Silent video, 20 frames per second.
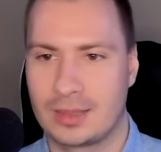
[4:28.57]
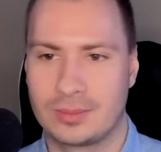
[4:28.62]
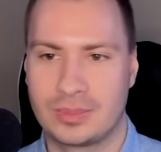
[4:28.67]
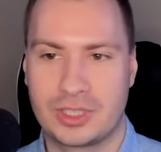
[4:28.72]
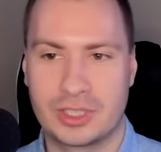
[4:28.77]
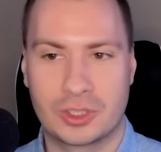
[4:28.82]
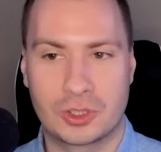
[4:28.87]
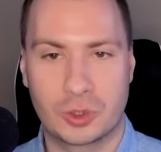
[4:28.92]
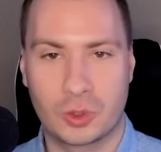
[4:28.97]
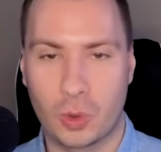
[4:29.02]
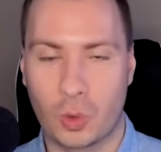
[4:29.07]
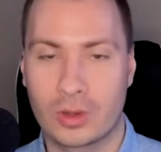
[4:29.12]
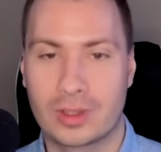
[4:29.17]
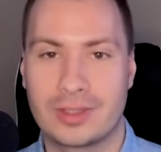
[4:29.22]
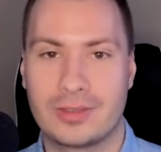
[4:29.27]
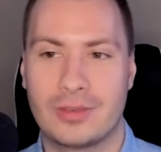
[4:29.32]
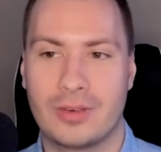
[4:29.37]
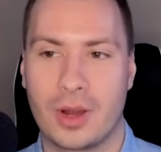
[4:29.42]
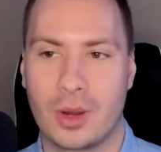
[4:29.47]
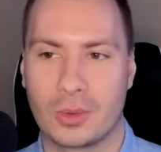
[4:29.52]

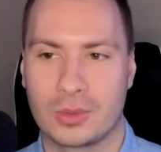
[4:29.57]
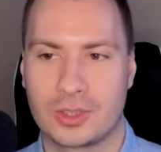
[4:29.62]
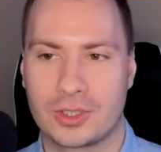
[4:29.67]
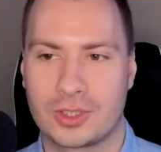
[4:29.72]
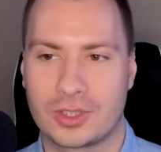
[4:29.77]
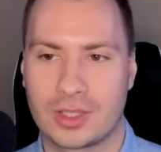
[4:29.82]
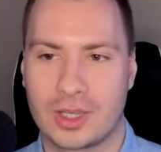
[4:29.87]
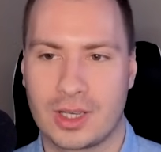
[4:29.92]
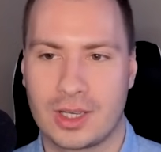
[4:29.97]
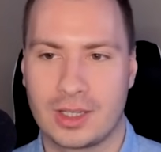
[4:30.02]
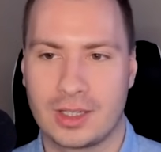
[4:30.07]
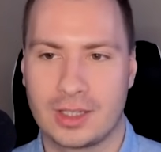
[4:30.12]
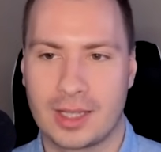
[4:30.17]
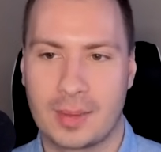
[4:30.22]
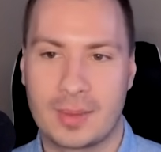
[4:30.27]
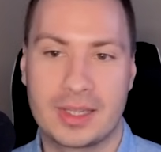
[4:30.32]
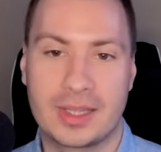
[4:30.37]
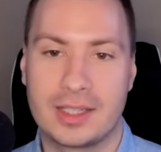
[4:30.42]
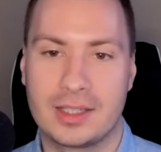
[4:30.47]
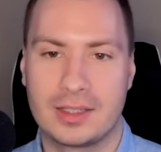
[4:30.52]
distorted votes.
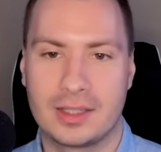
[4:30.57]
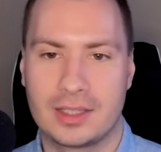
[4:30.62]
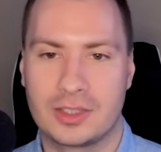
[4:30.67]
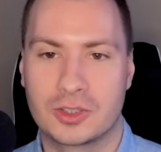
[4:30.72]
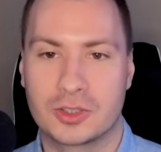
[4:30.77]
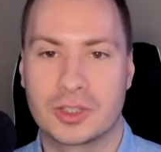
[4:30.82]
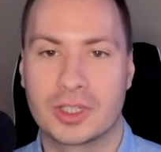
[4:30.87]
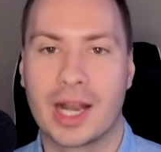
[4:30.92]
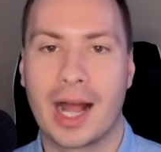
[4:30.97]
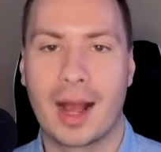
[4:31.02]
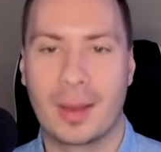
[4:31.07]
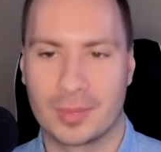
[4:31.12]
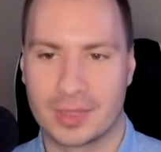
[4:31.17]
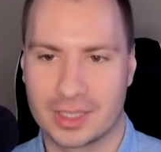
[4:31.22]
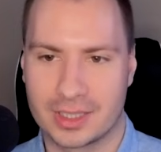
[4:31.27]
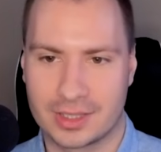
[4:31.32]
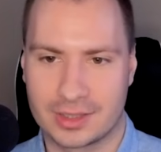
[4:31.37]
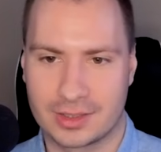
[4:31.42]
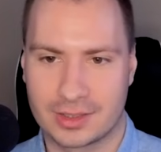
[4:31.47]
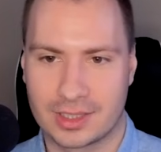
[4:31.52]
I mean, these are
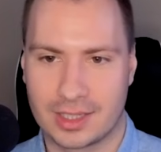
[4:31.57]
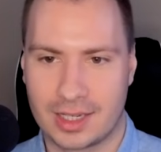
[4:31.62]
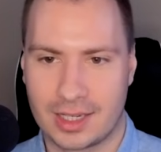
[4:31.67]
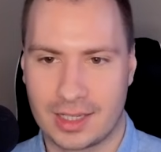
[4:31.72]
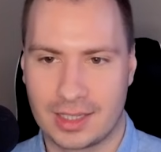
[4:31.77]
anomalies.